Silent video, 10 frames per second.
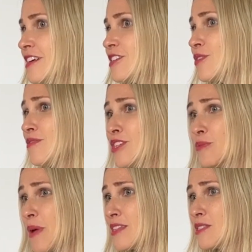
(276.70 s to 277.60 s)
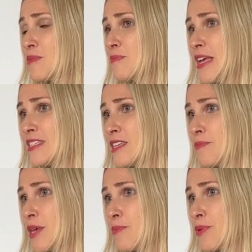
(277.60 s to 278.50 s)
So I've just met some amazing
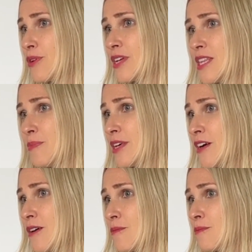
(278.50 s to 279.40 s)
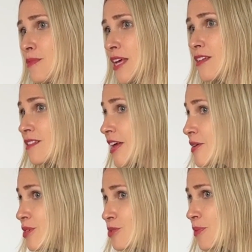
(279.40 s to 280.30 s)
people and they become like a
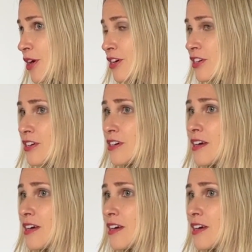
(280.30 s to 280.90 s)
language partner